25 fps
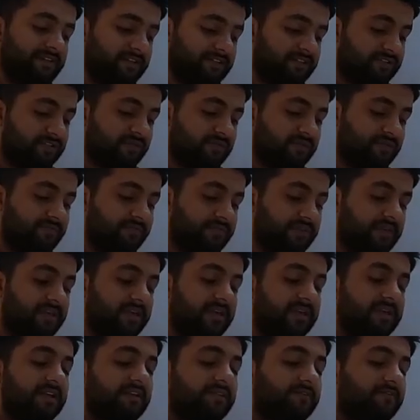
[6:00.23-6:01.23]

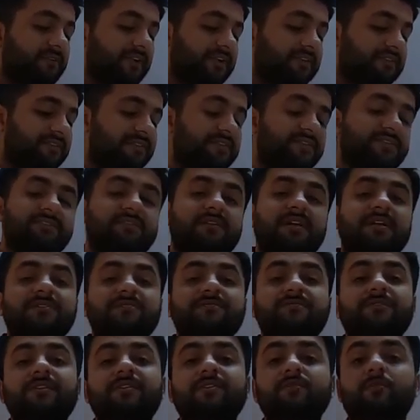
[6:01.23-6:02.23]
ratio. Difference is
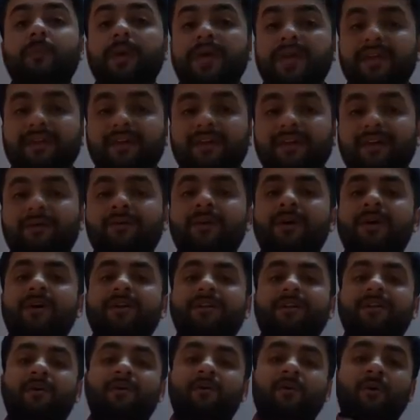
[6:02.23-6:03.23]
transferred to bank
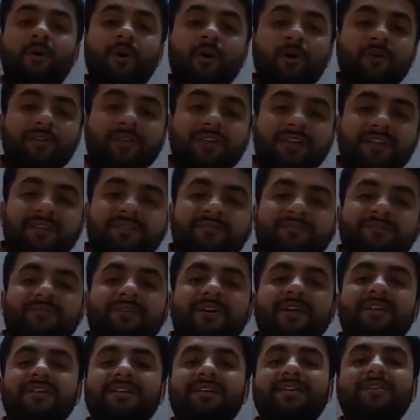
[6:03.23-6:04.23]
account. Now only
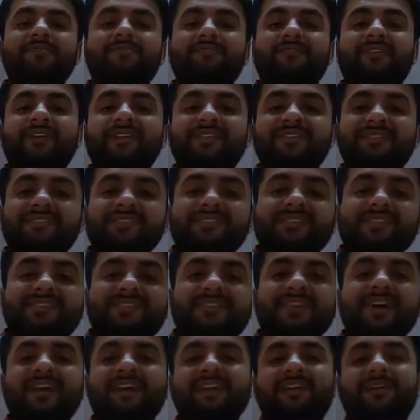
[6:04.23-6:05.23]
one difference
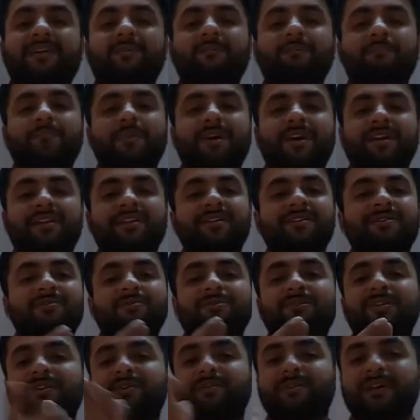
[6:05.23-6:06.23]
is there comparing
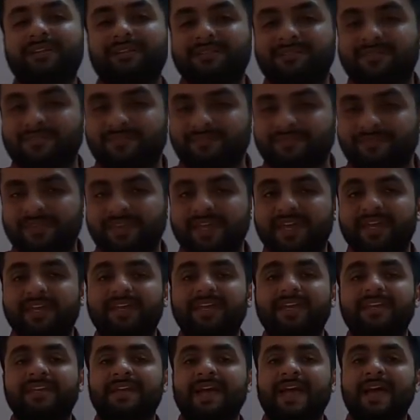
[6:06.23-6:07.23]
to the 12th sum.
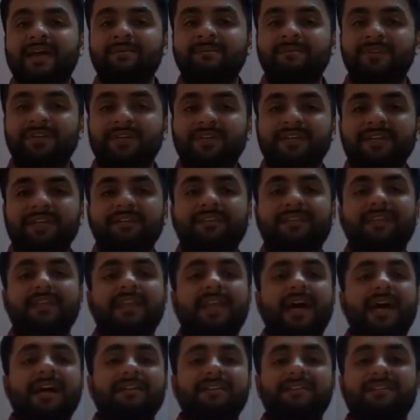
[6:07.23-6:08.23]
Again I am reading the
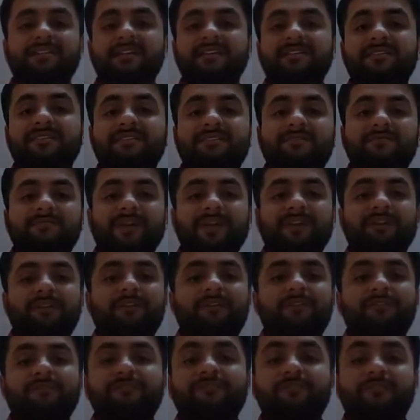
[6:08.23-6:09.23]
last adjustment
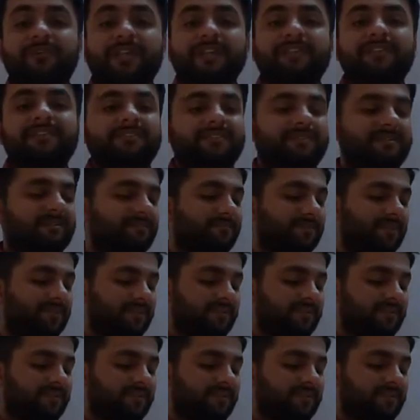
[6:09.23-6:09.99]
of 12th sum.